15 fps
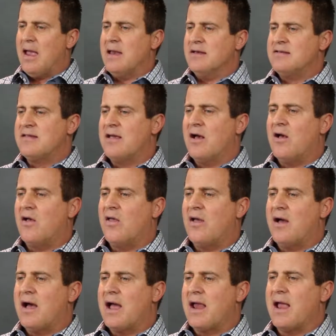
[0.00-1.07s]

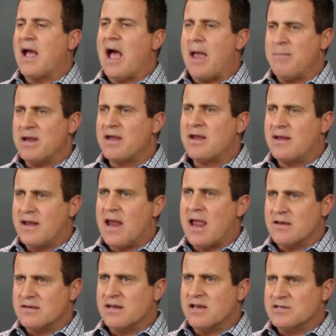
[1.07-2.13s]
until I
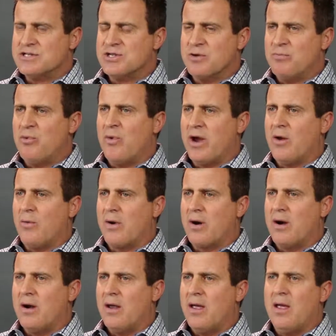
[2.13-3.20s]
began to get to the point
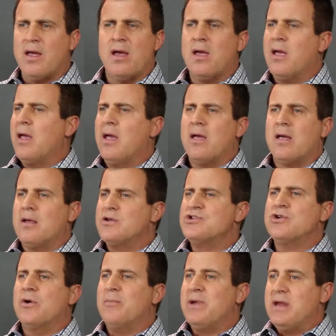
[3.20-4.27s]
where
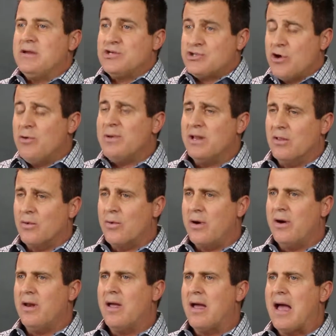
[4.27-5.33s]
show me,
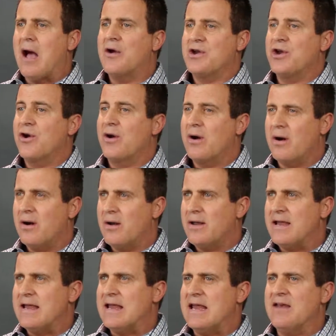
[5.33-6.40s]
Lord, how you're
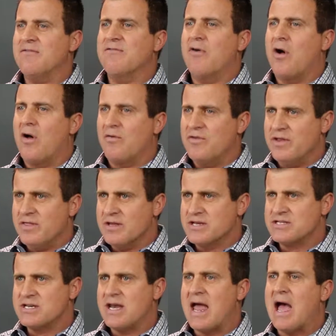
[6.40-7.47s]
involved in
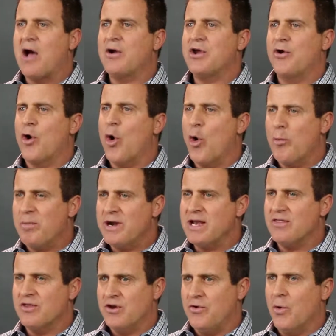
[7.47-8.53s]
this and how you're
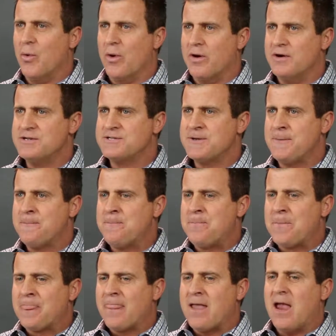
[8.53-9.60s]
opening the doors.
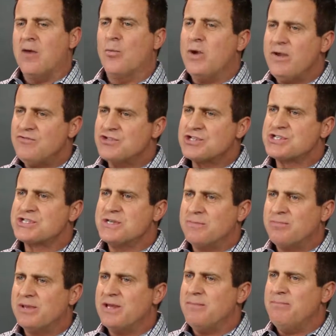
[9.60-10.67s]
And we just
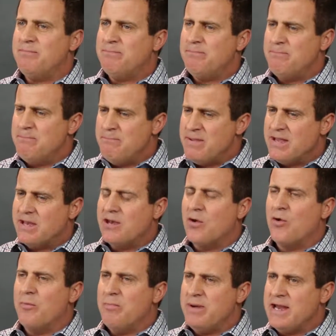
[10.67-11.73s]
simply
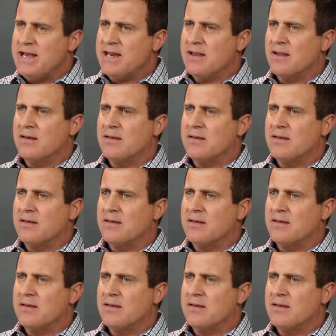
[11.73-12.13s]
been obedient